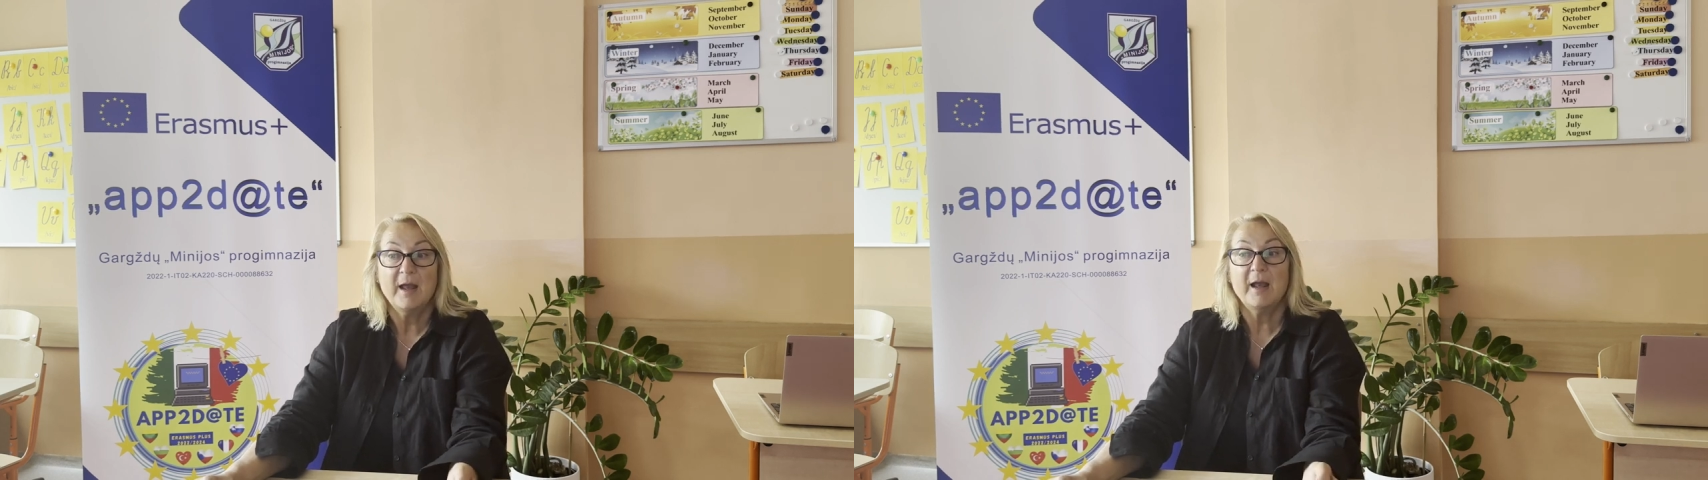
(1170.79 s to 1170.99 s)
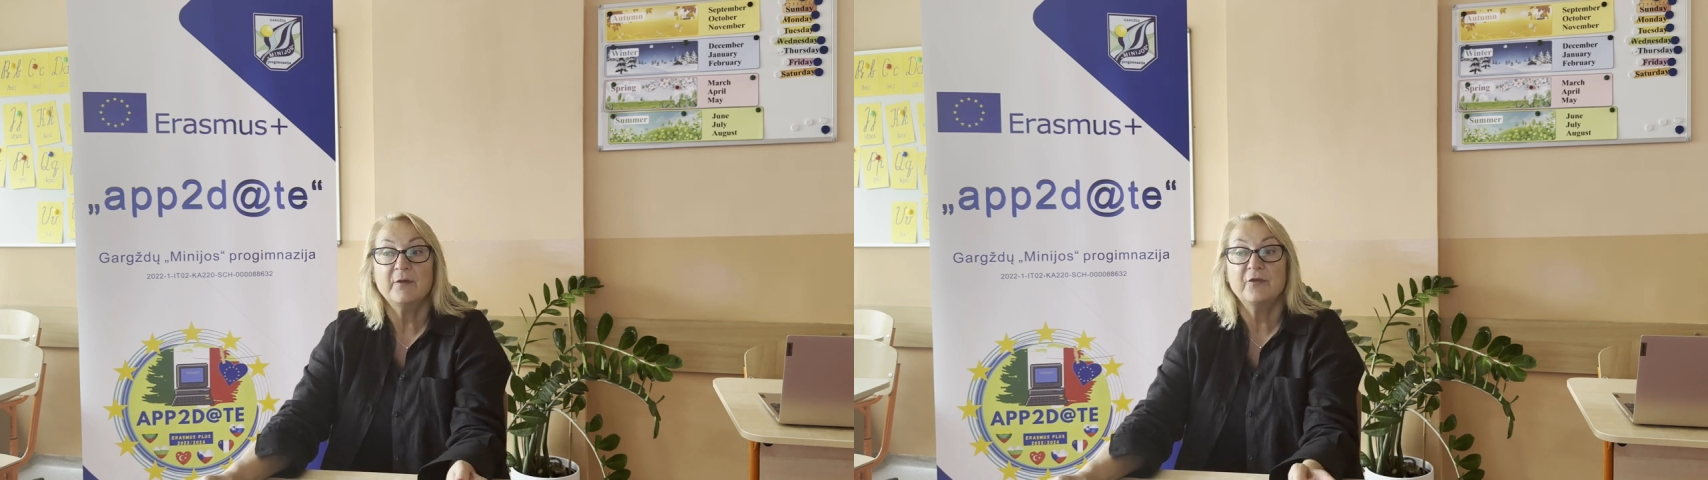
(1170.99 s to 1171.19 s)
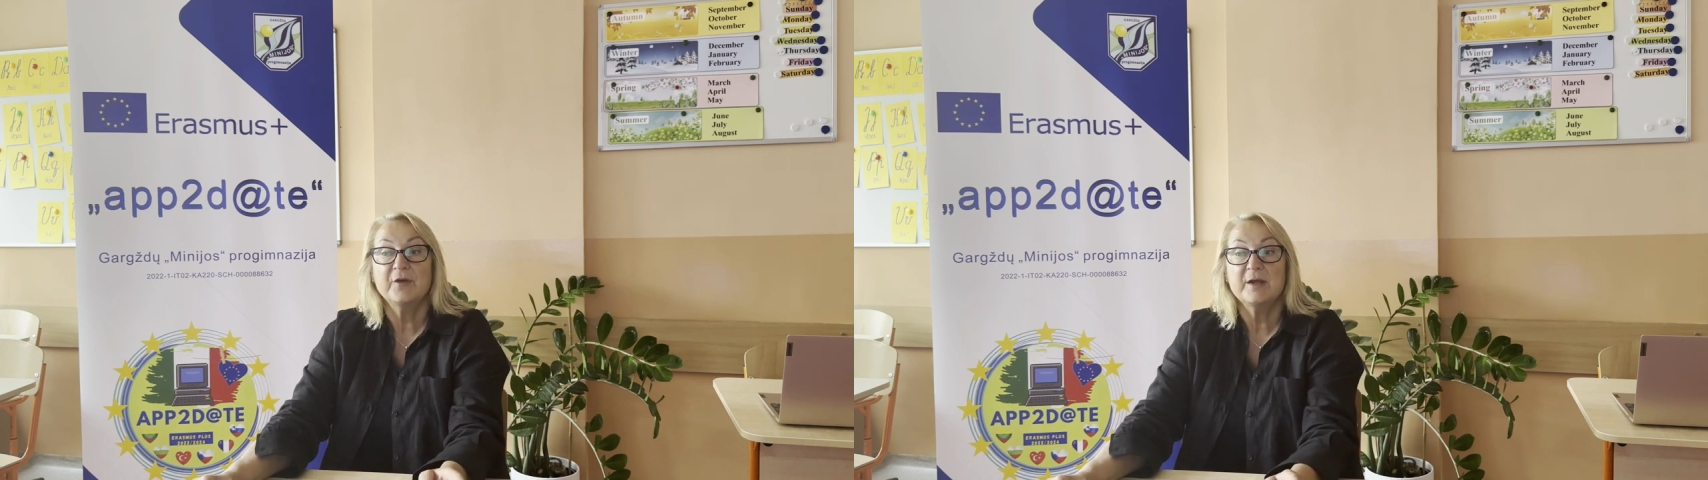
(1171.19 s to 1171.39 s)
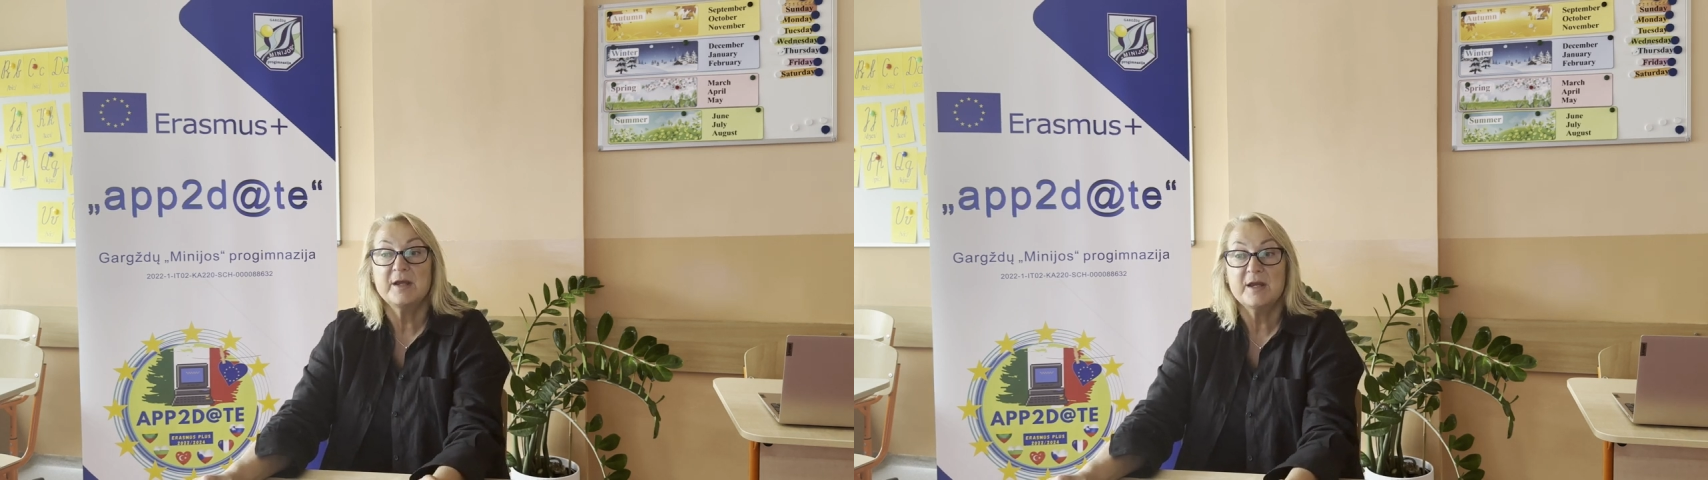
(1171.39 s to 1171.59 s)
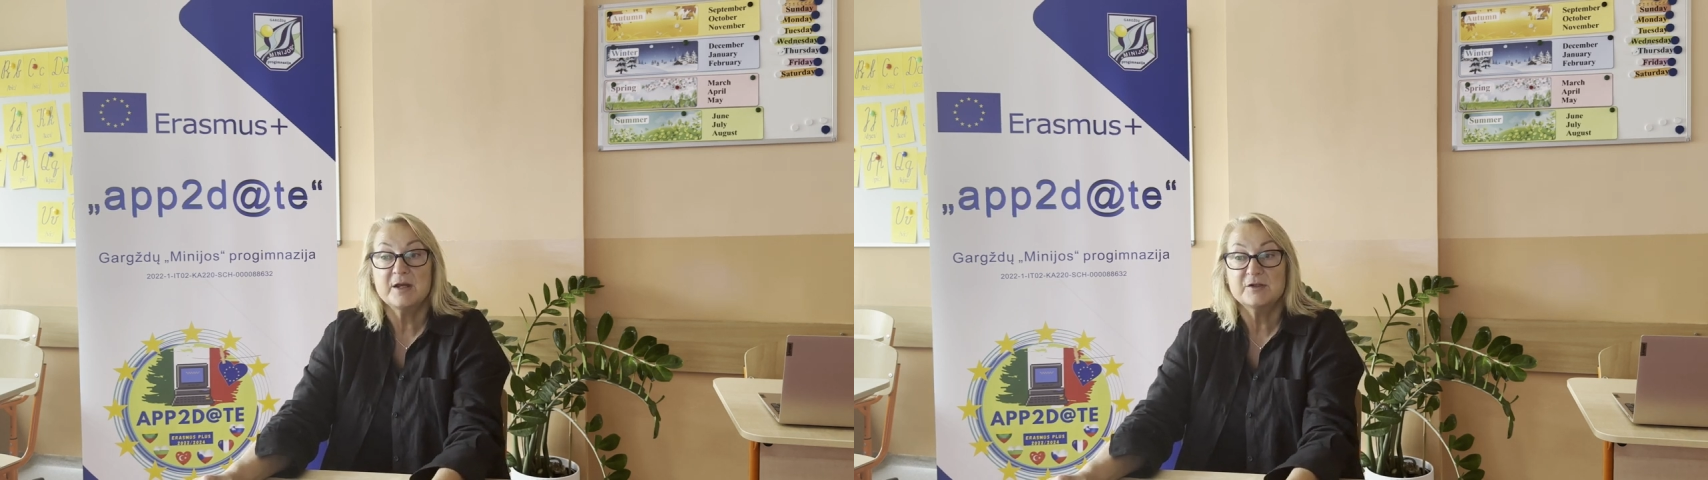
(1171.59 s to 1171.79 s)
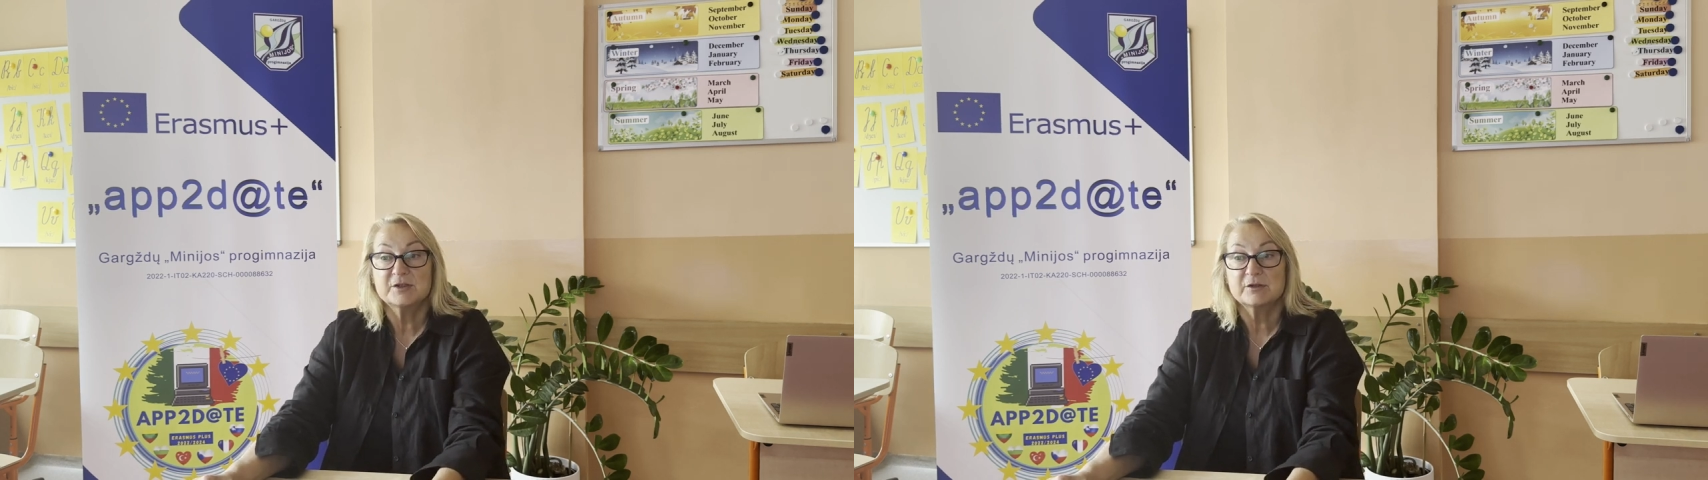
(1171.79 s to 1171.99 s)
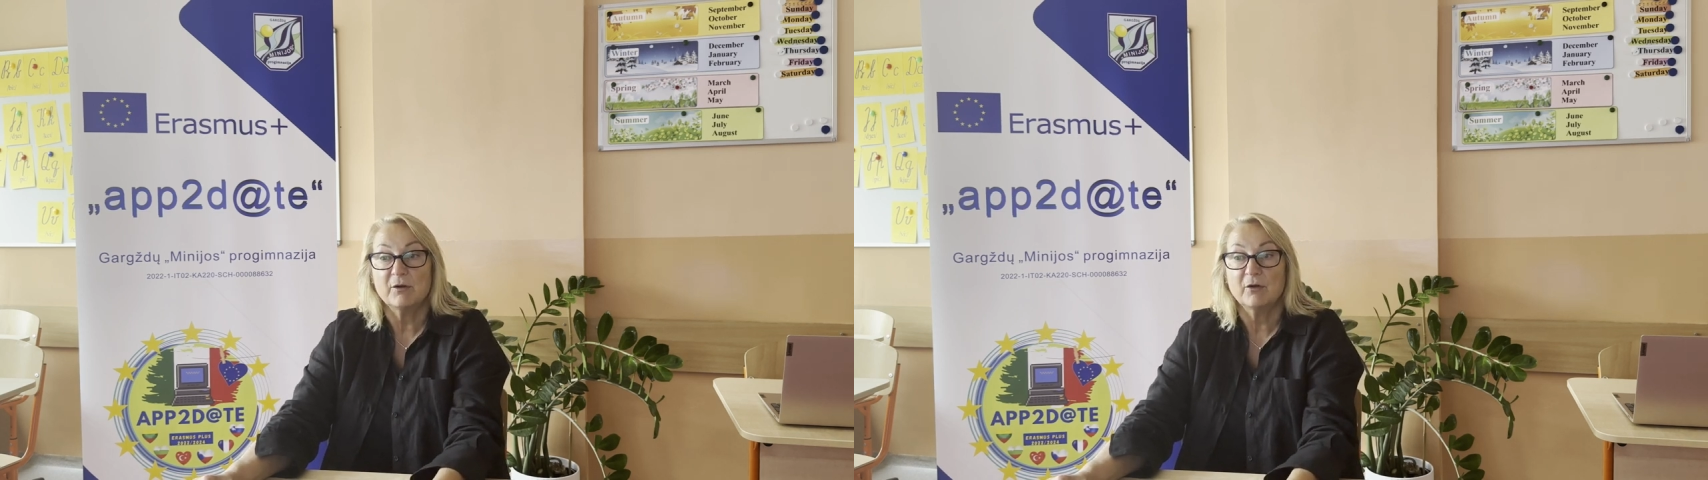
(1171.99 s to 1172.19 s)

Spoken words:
and the needs